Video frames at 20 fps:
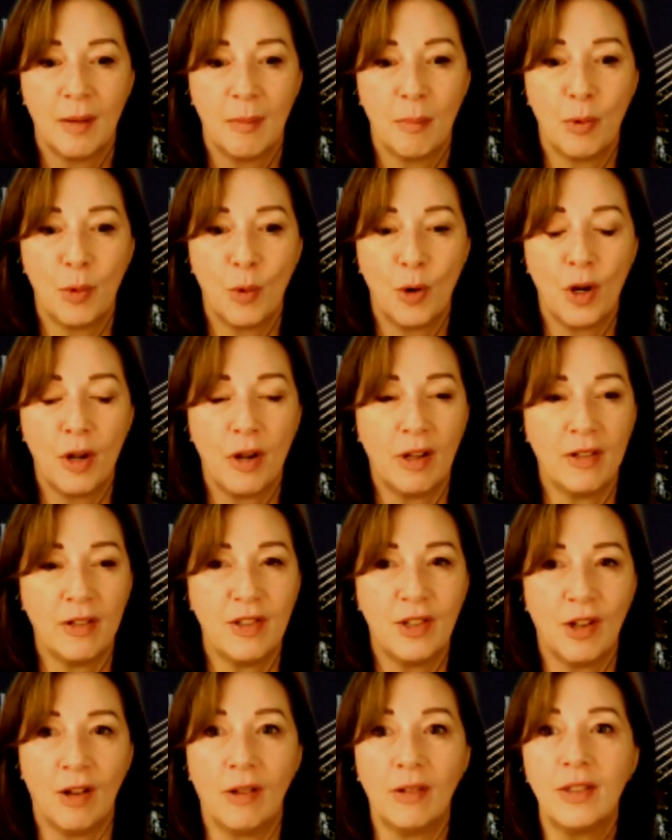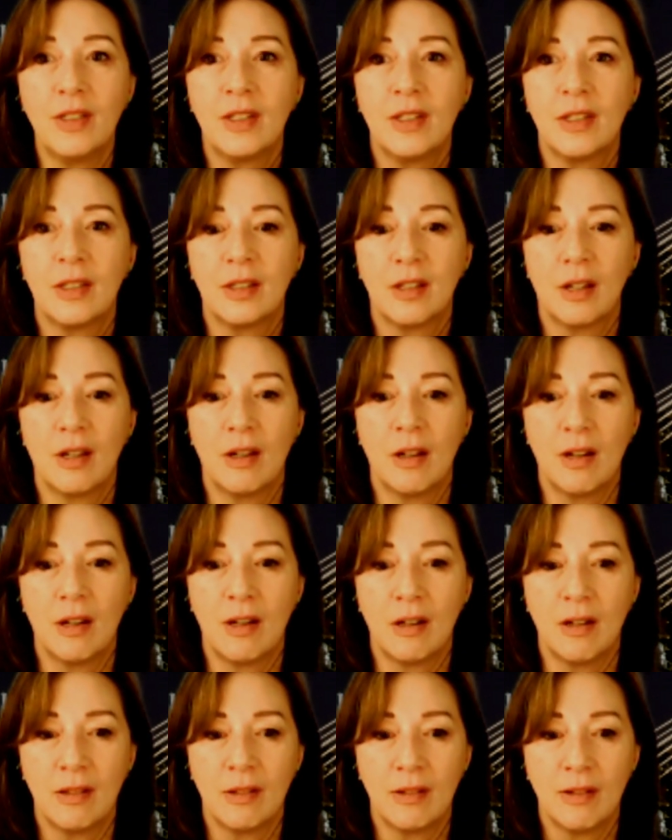bored adults,
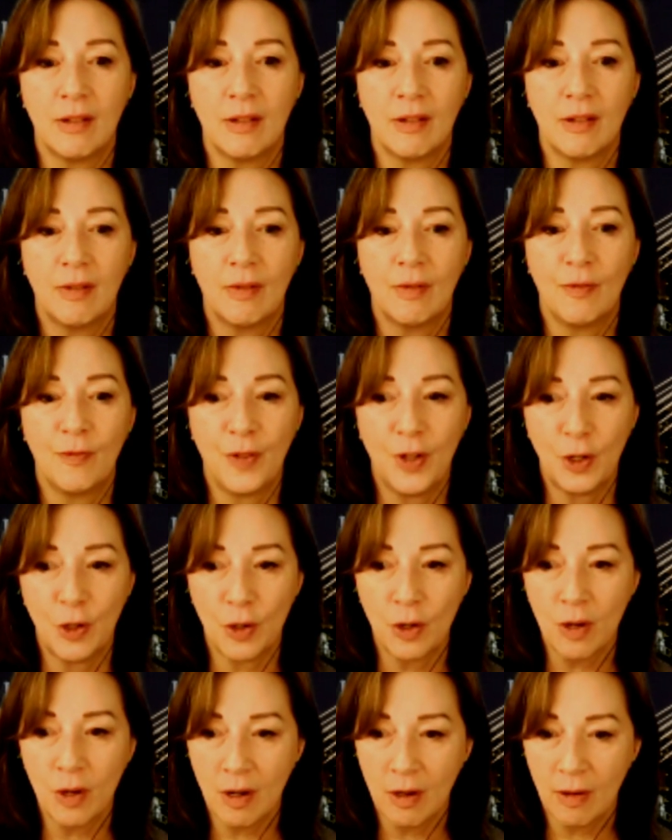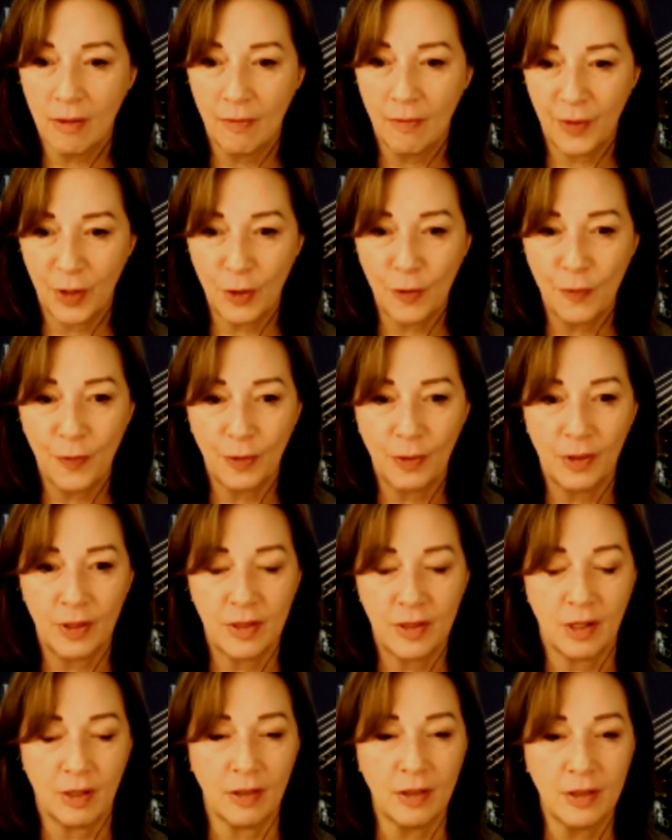uh, fear, fearful
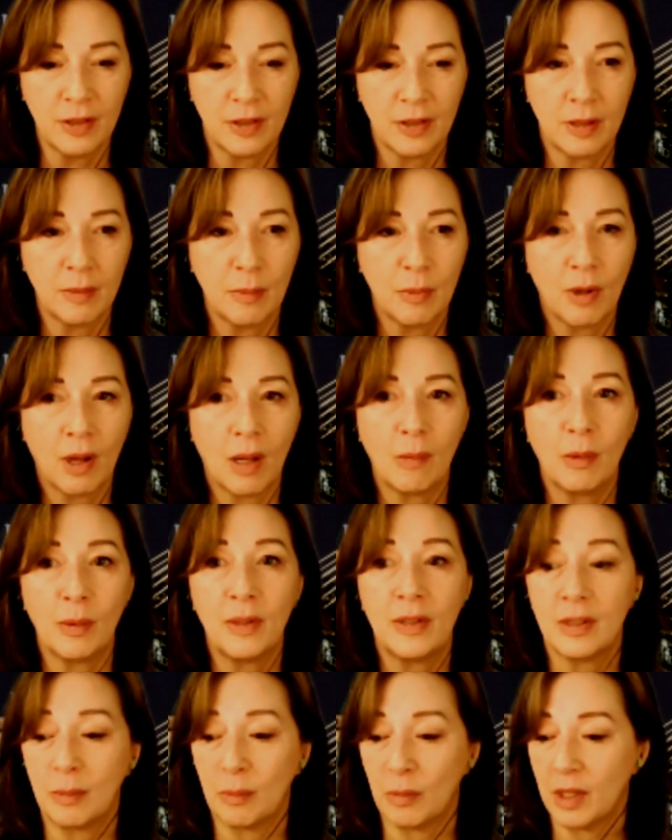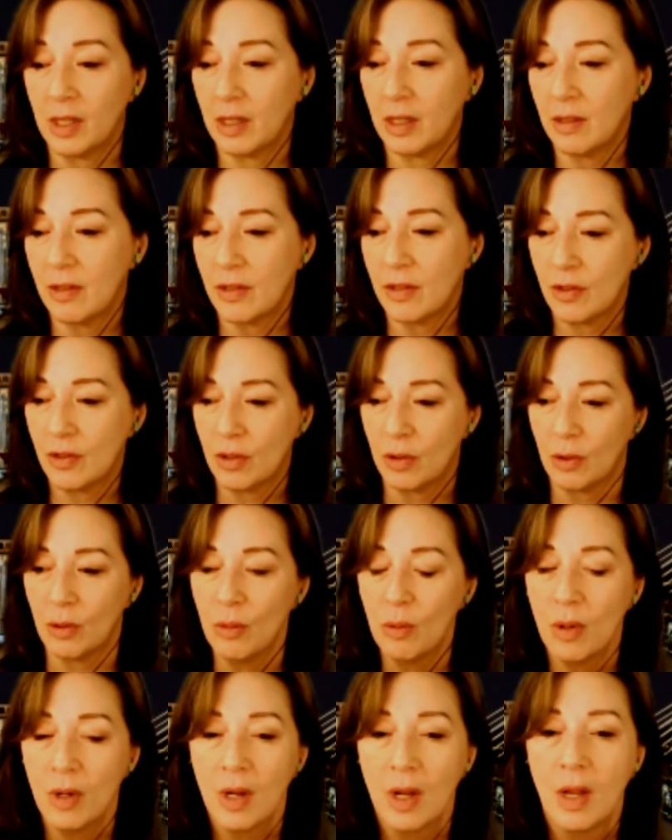adults, and probably some kids
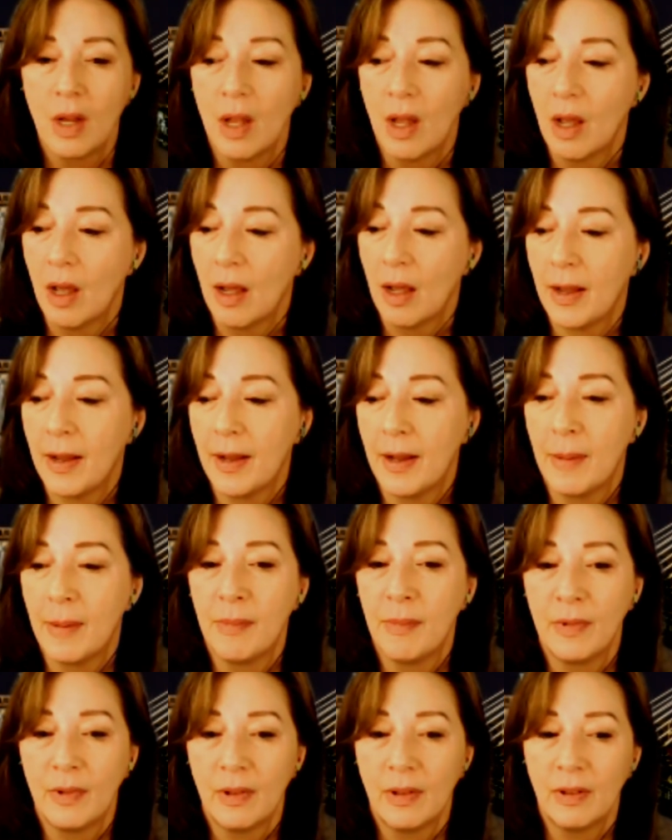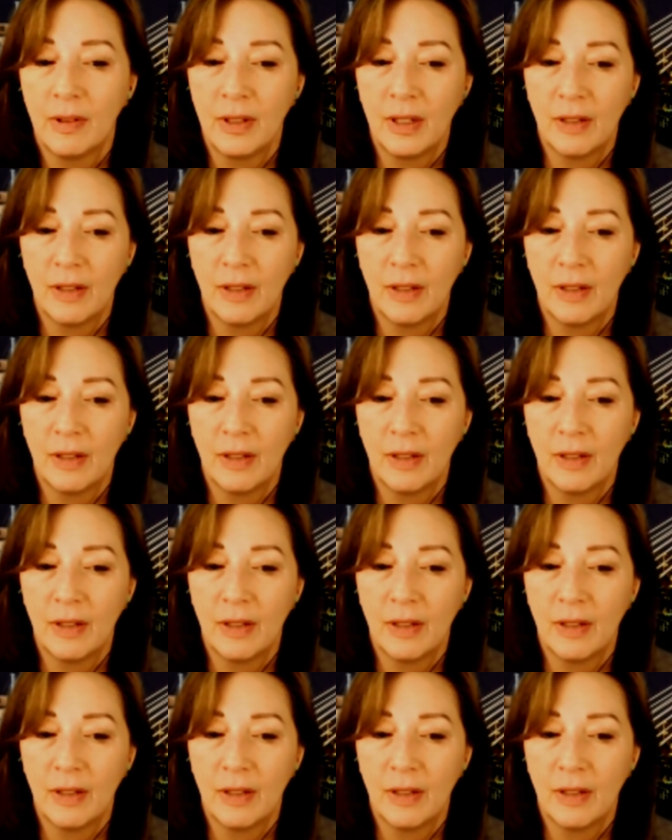too. Um, the